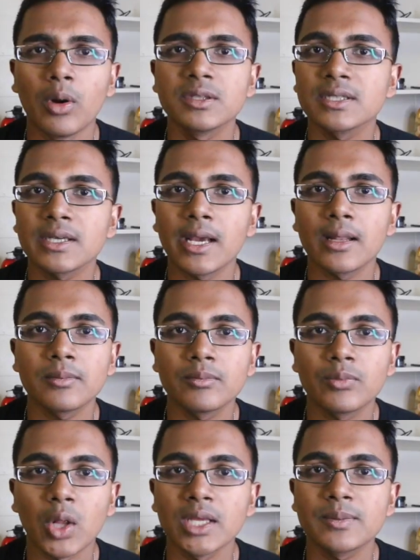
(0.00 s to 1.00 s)
Once again,
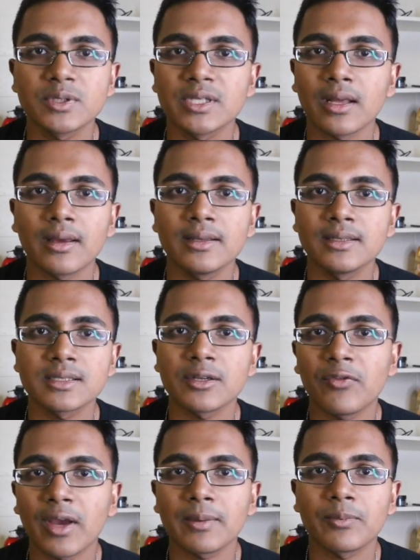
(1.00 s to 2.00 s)
police brutality doesn't
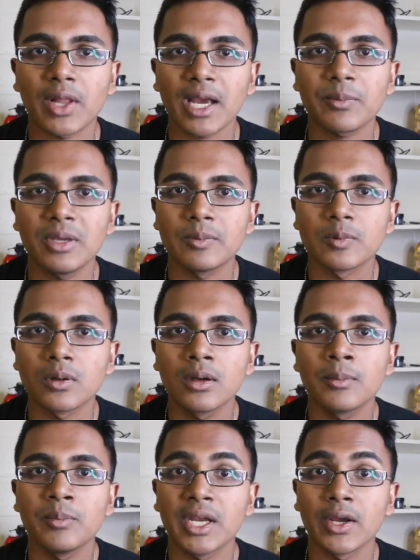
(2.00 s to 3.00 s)
affect black people
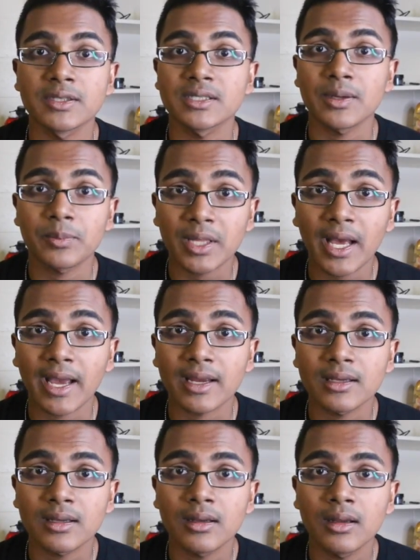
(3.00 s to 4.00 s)
because they're black,